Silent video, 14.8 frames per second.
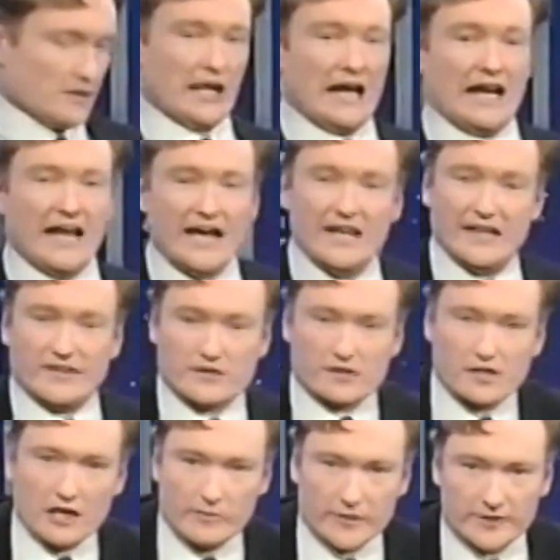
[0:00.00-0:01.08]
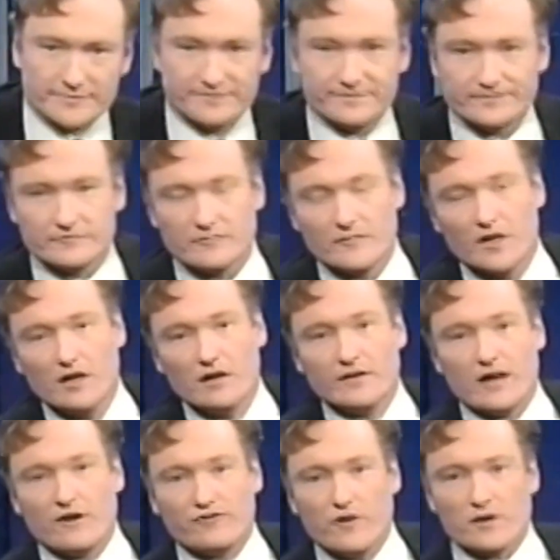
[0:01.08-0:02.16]
The ladies are coming.
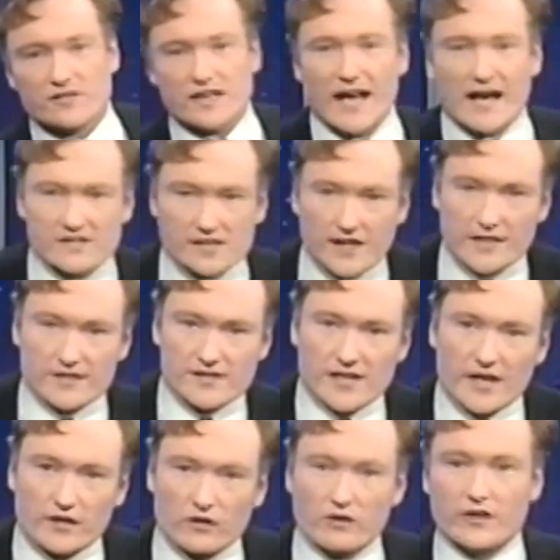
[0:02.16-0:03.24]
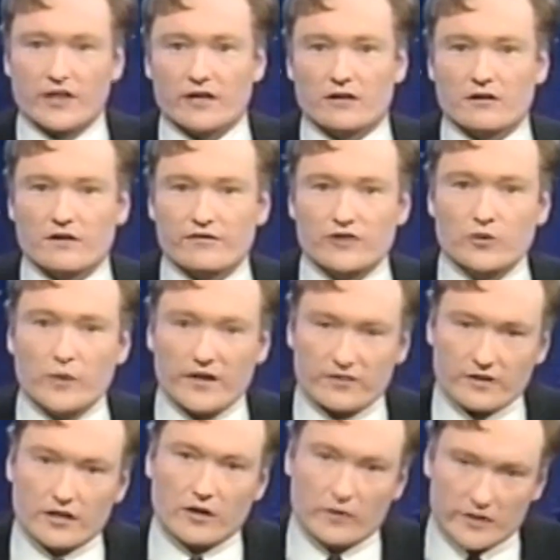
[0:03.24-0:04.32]
Now, folks, as I said earlier, a few
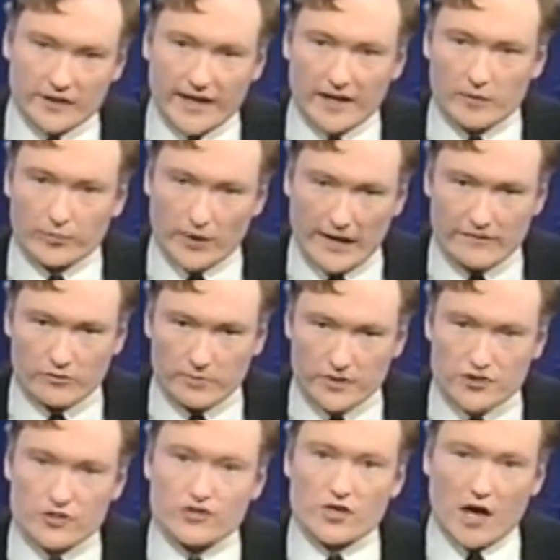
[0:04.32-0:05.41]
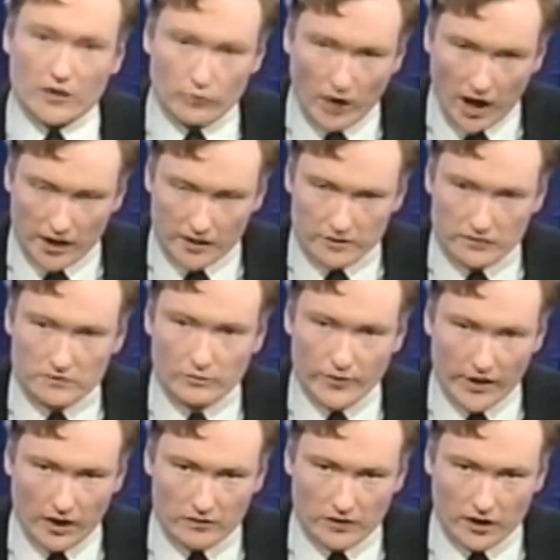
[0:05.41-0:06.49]
weeks ago, Atlanta Braves pitcher John Rocker,
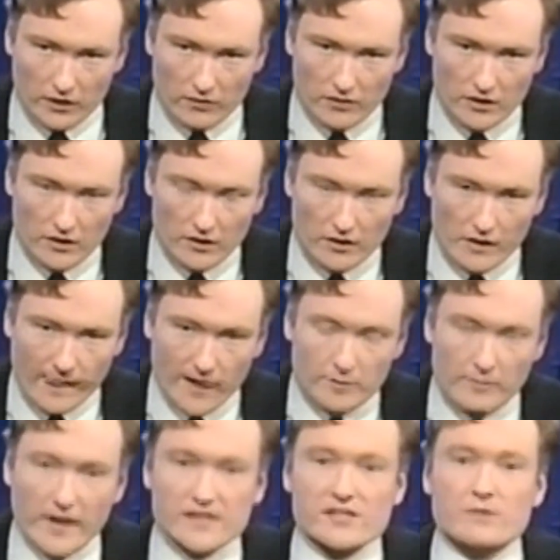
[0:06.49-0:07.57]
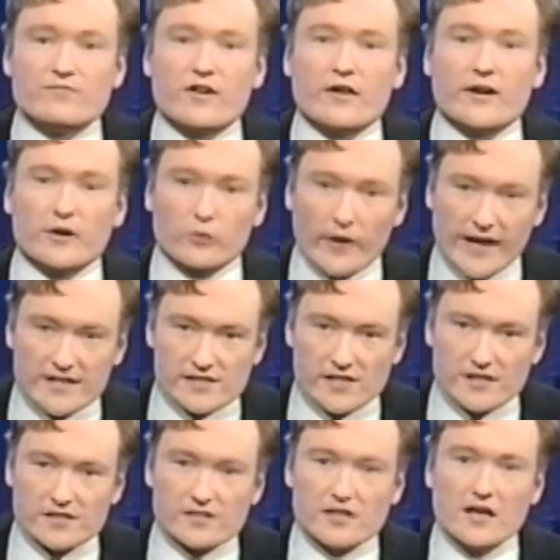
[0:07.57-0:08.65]
we all know, made some very
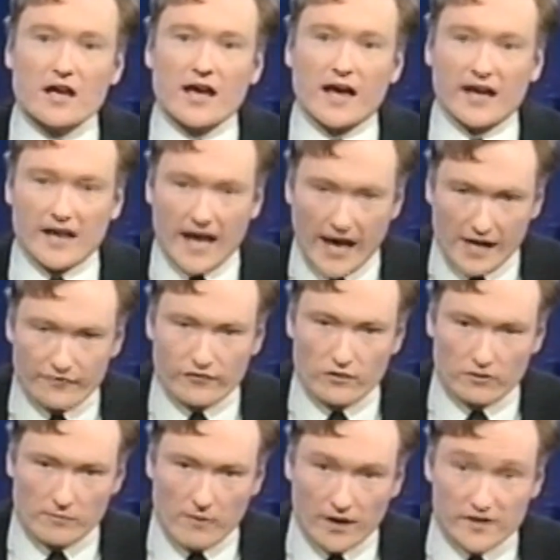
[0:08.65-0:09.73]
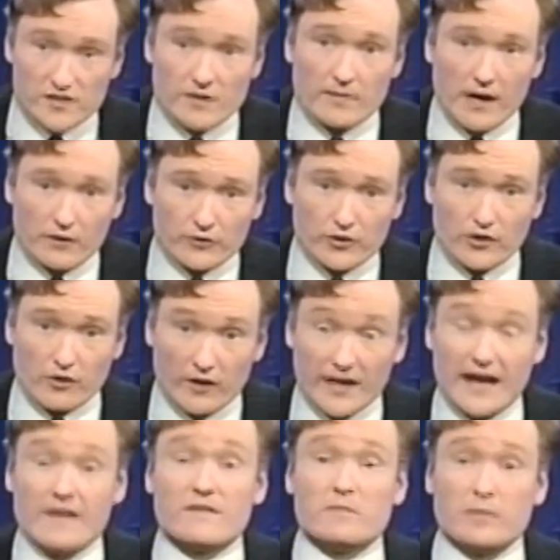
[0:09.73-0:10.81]
racist and hateful remarks about New
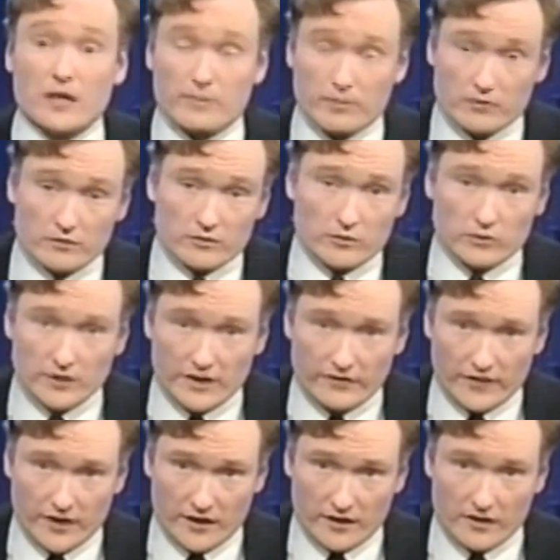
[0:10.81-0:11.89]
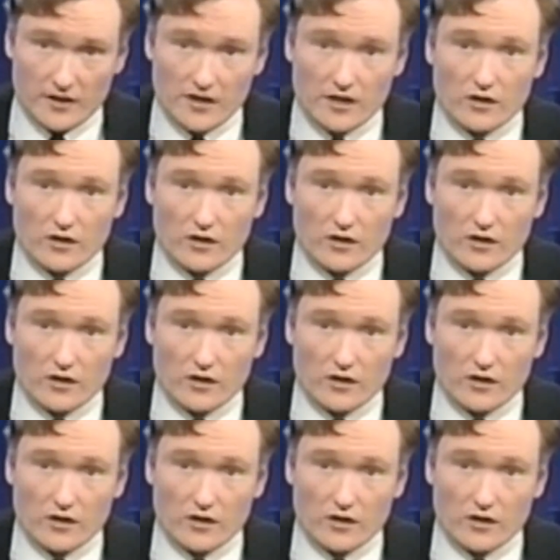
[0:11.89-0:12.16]
York and the people who live here.